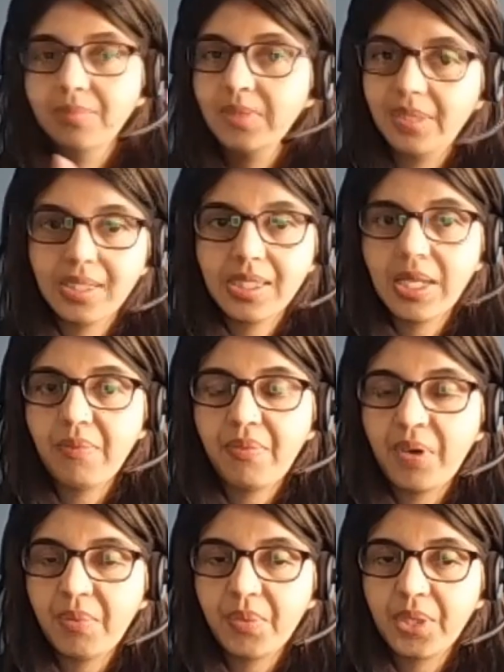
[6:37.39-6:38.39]
the same
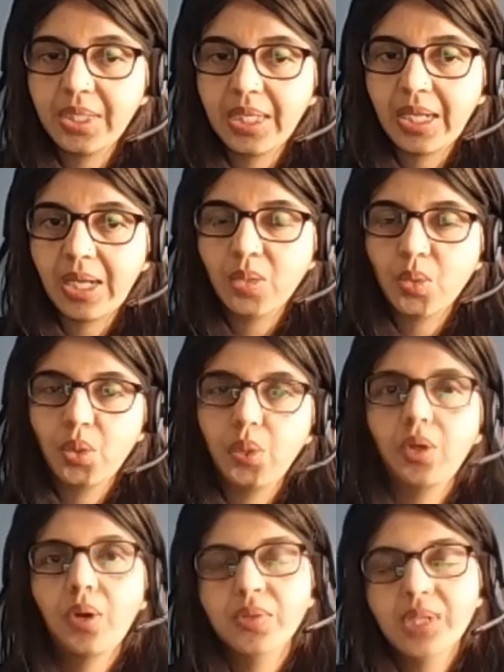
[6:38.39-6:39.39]
framework that I told you. Now,